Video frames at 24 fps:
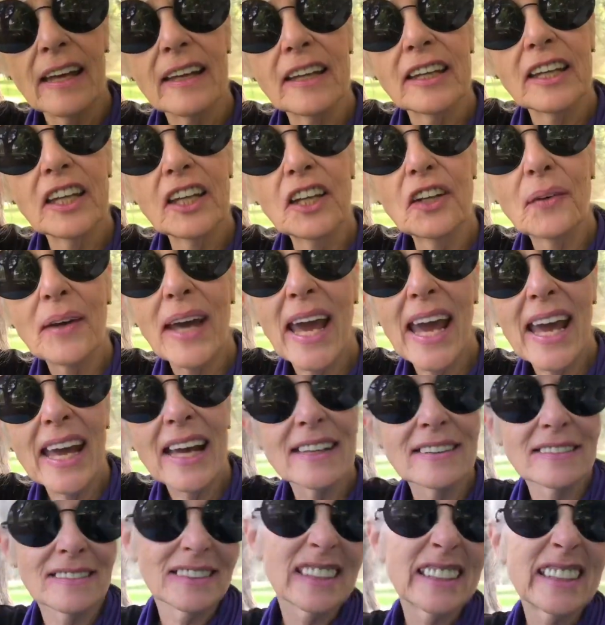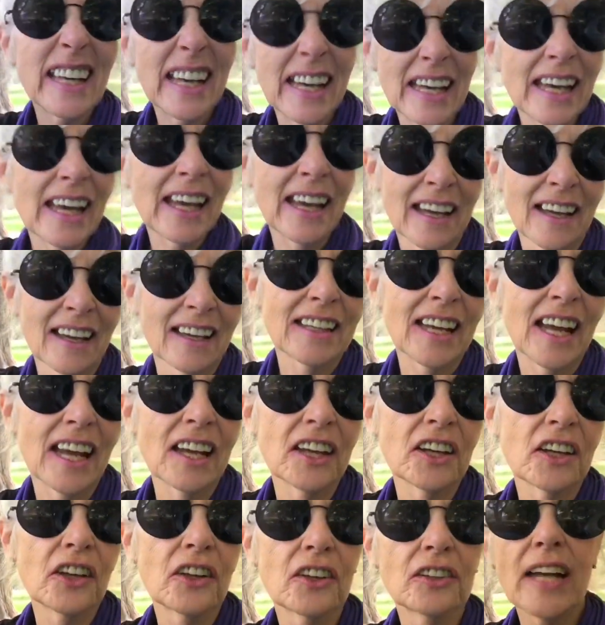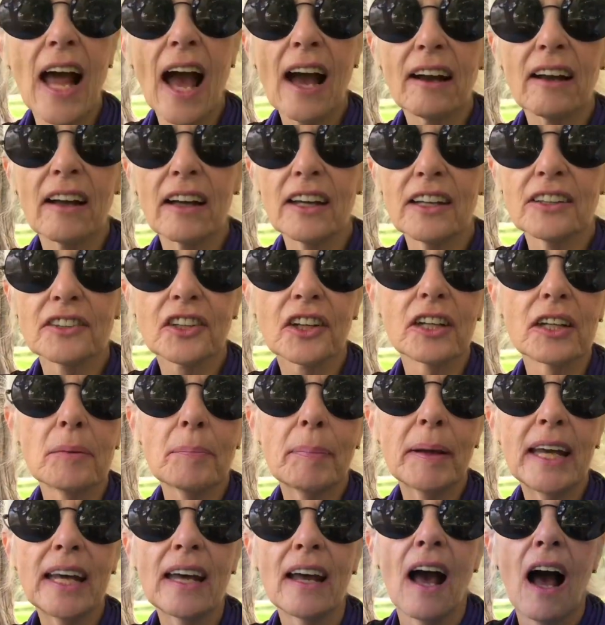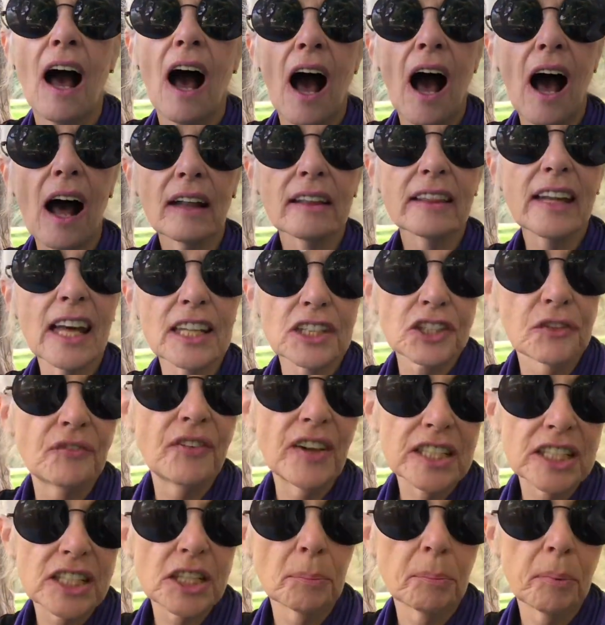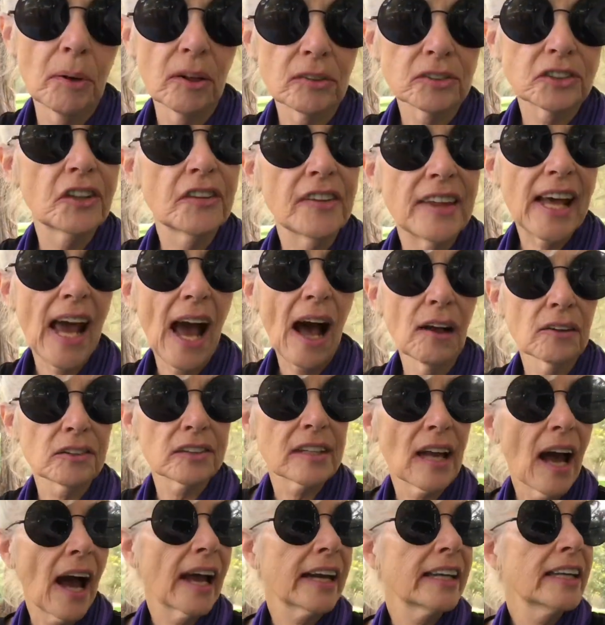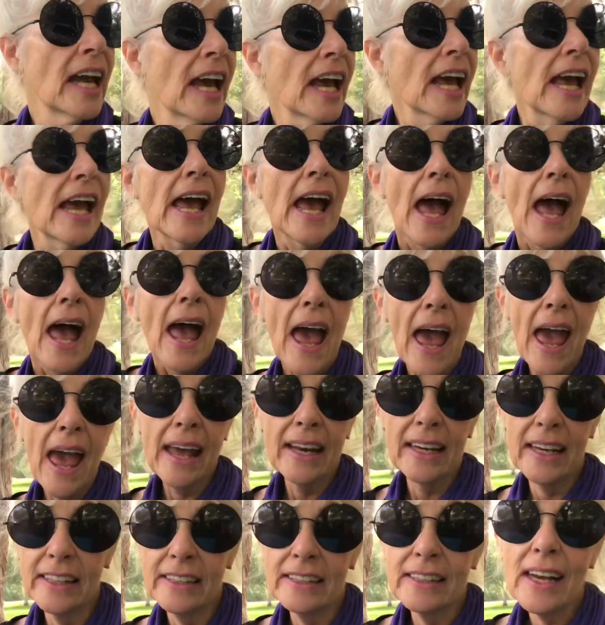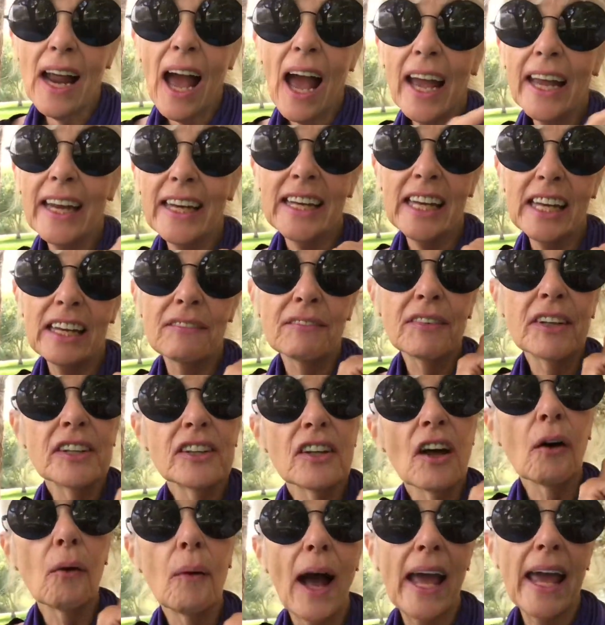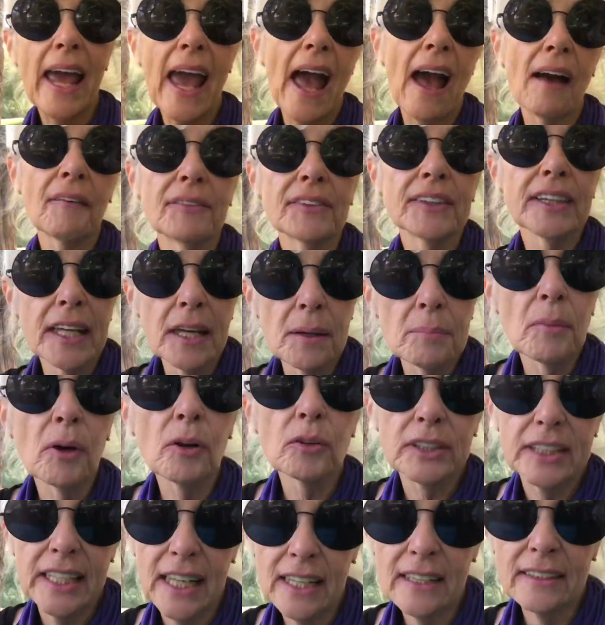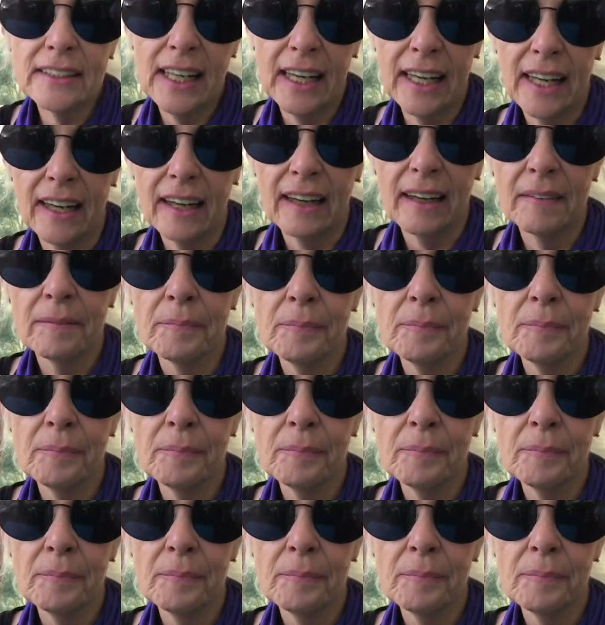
you can't see in. It's going to be less visible to the outside. And at night, even though I have limo tinting